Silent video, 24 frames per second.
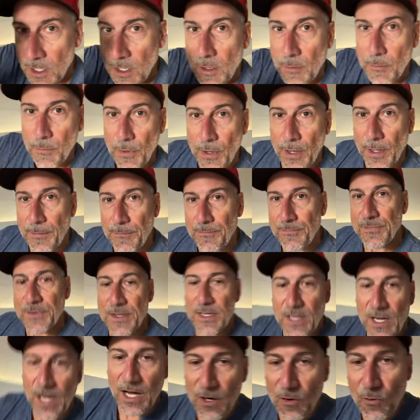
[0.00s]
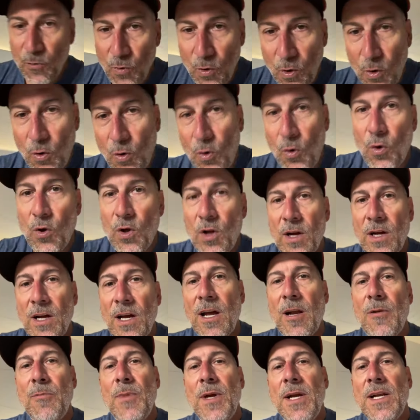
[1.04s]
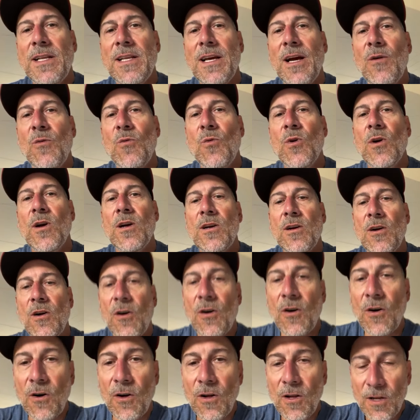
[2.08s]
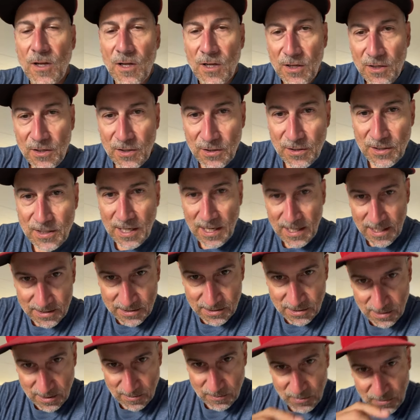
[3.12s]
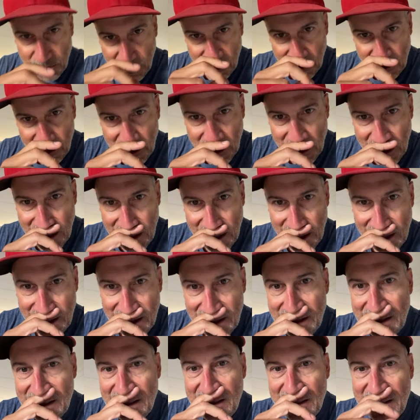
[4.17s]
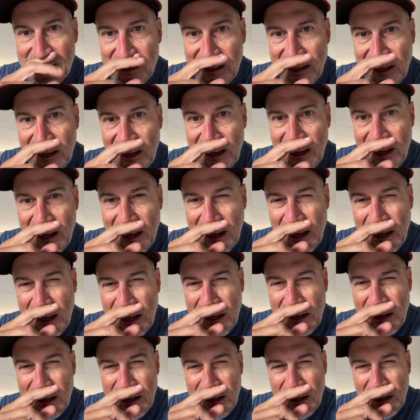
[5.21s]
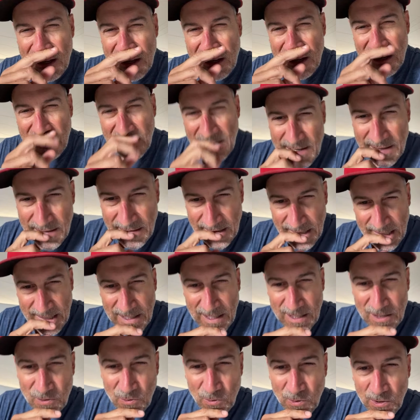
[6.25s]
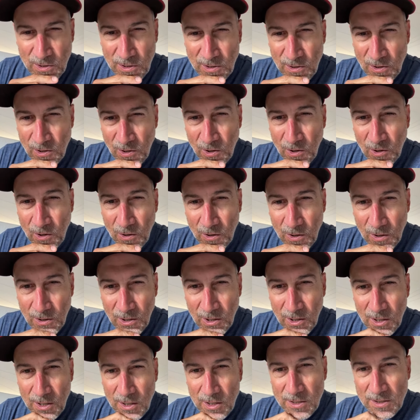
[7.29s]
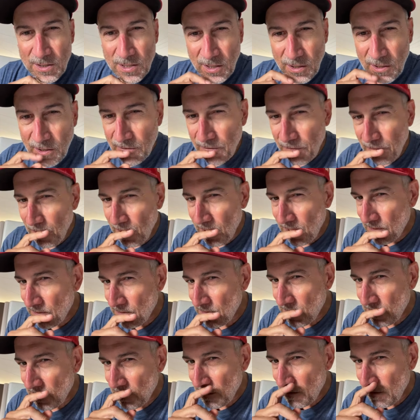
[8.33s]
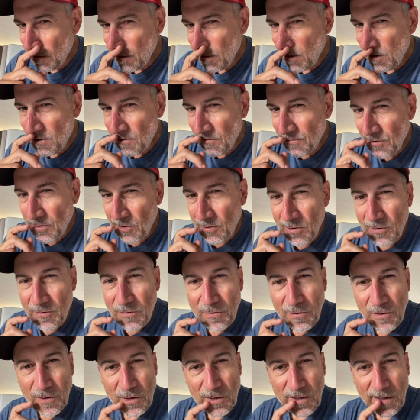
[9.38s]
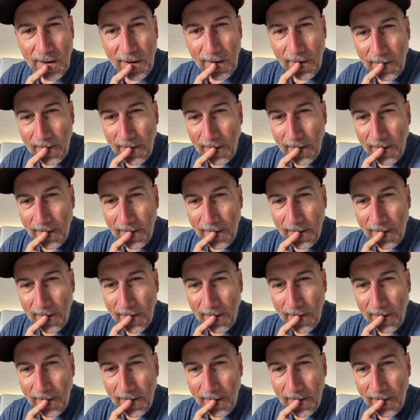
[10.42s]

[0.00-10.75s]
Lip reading: But gotta roll, gotta make that work call. Good catching up with you guys. And I think that's really all. Tell your friends if they're in Philly,